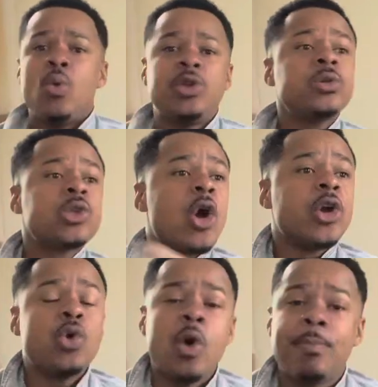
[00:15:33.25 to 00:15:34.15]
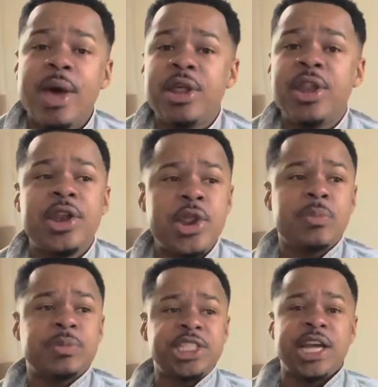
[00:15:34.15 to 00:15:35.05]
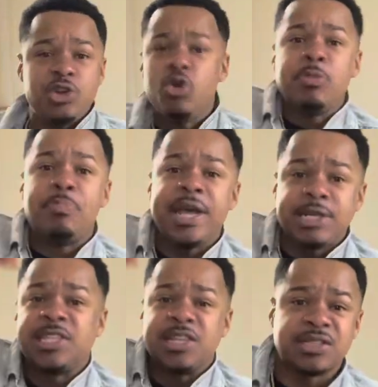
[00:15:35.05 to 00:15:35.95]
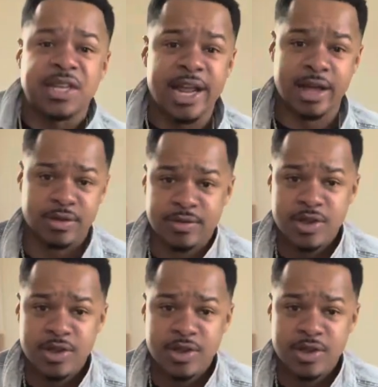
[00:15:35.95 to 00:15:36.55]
when you start doing better than them, shit, you the big sister now.